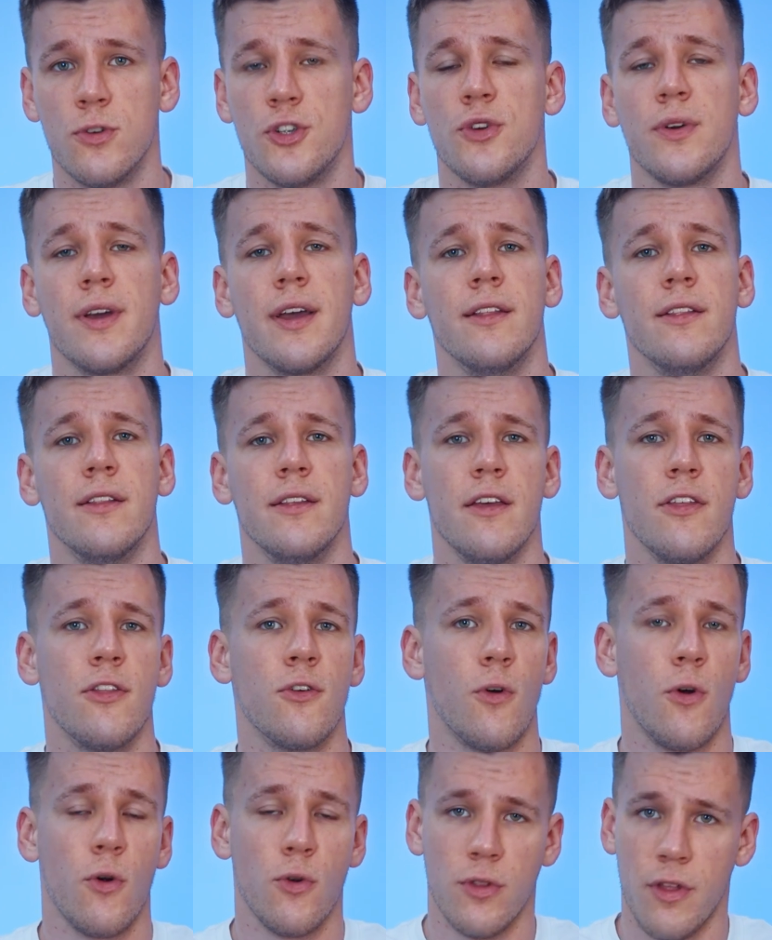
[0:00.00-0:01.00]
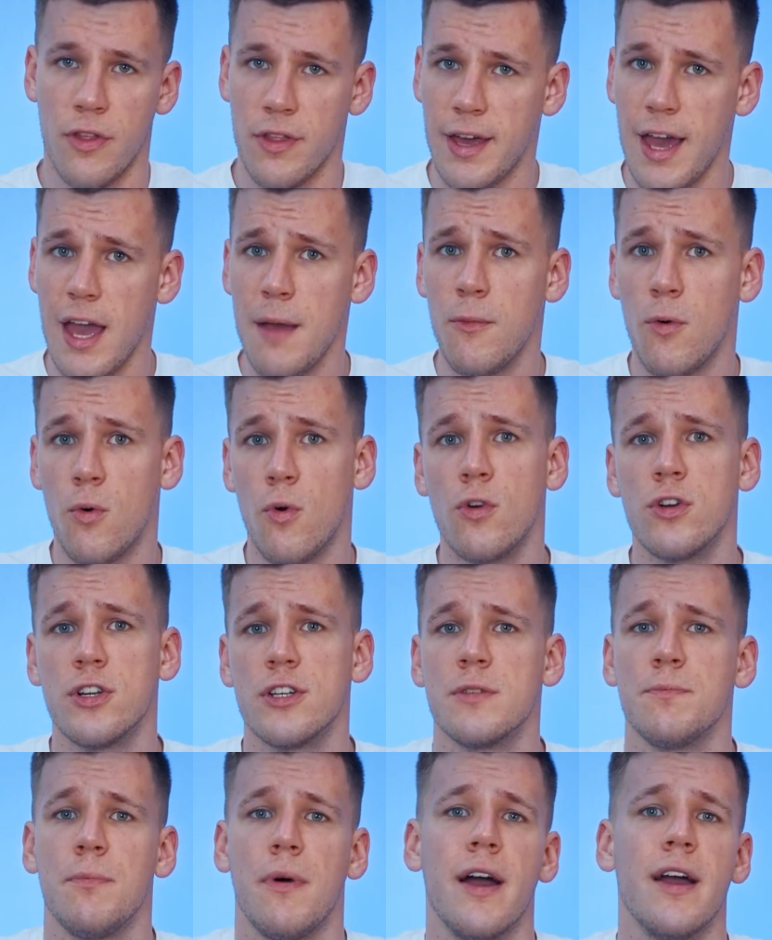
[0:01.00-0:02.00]
which you can either earn in the game or
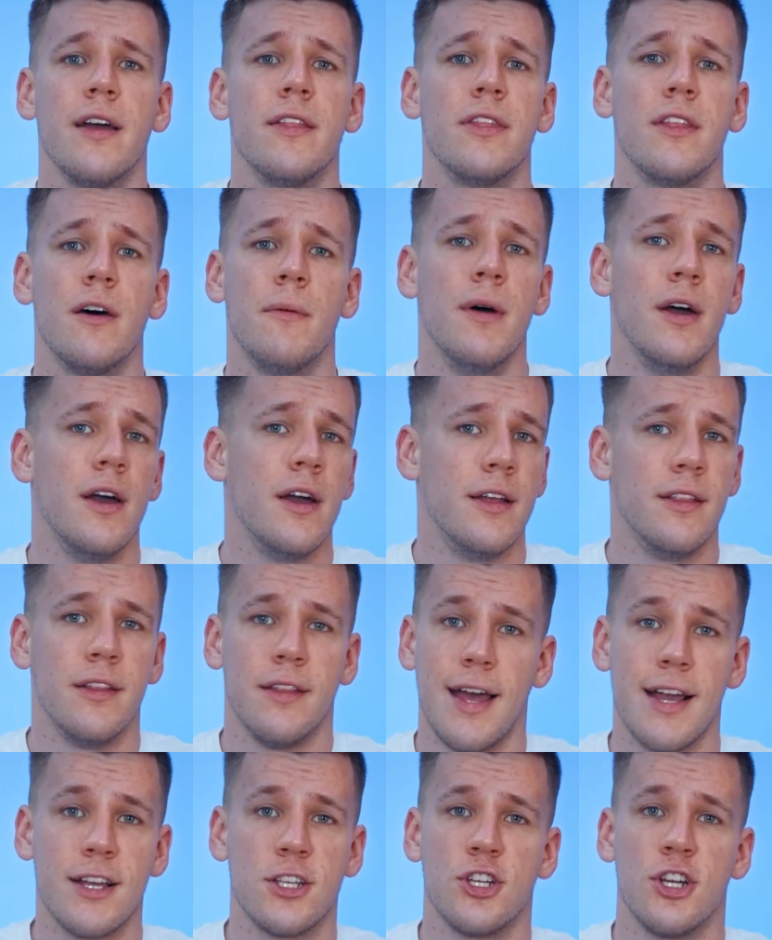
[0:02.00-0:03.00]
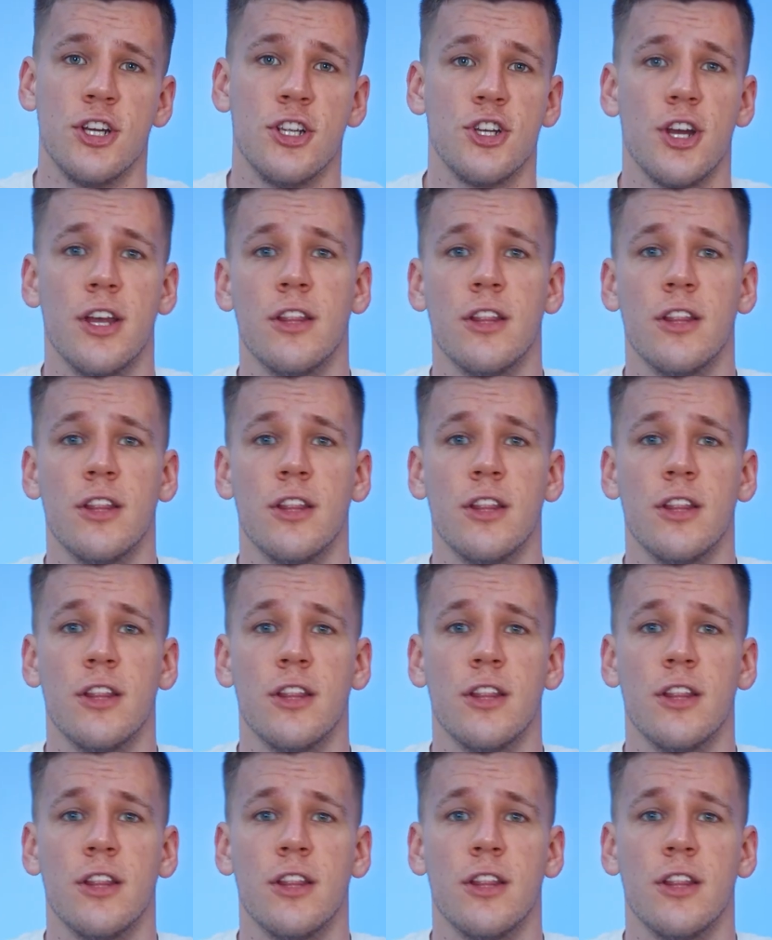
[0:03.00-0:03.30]
just buying them in an exchange.